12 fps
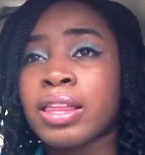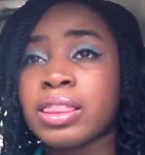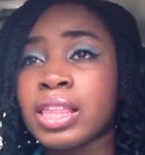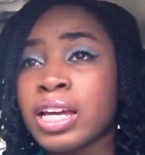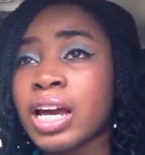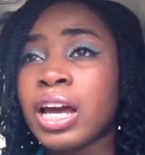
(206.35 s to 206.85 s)

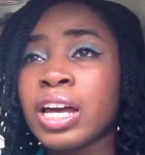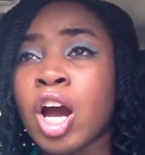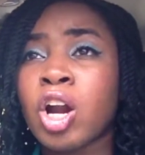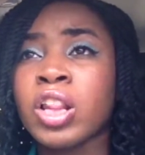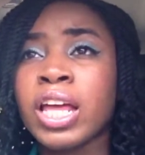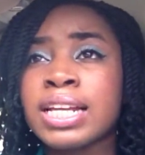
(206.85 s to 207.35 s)
think I
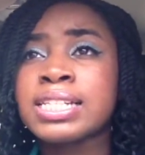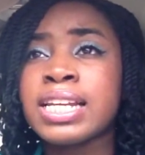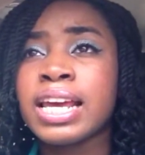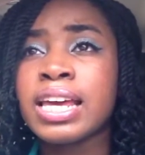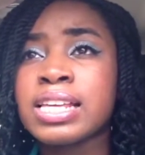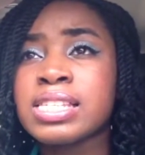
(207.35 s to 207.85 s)
got on like
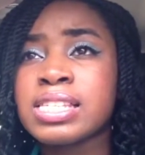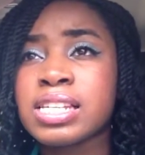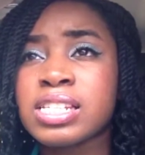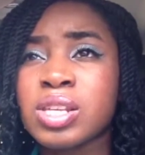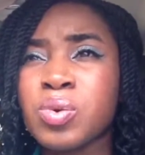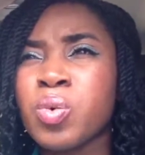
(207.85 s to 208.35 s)
day
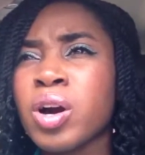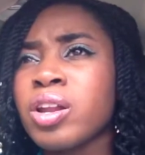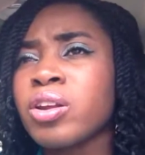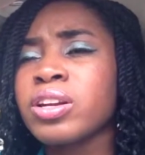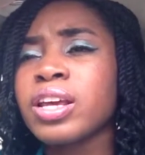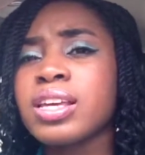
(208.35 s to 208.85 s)

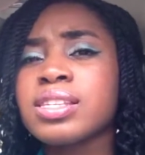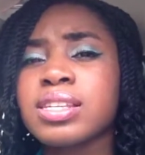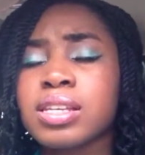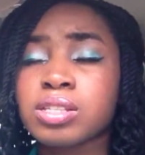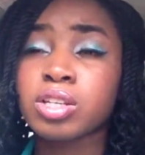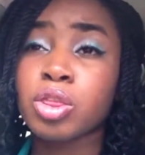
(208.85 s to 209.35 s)
61 or day
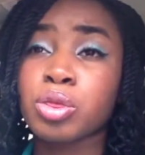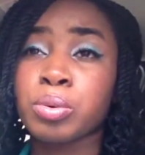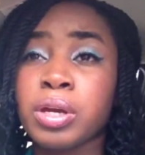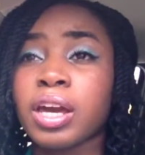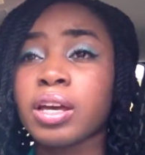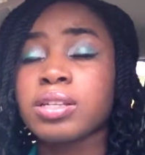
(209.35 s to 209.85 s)

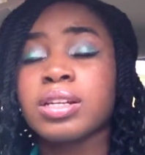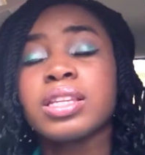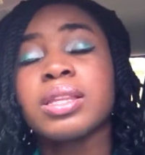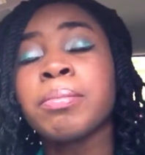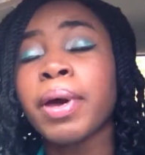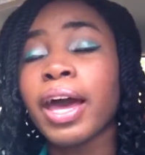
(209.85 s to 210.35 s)
63 because I
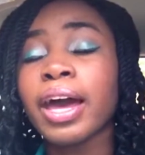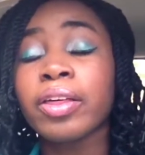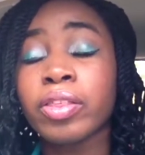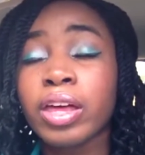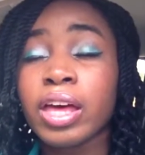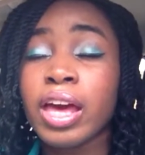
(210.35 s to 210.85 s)
did the math.